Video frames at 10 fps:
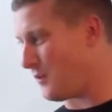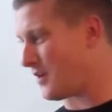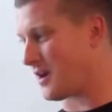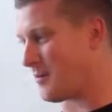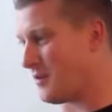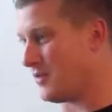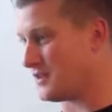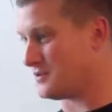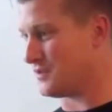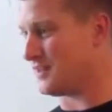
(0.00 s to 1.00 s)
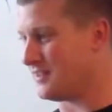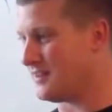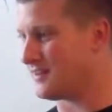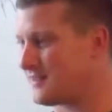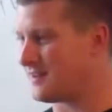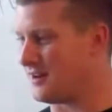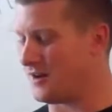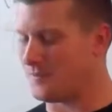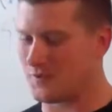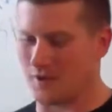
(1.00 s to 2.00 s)
We're not going to be able to let you re-enlist,
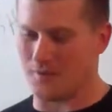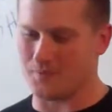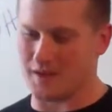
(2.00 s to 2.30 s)
So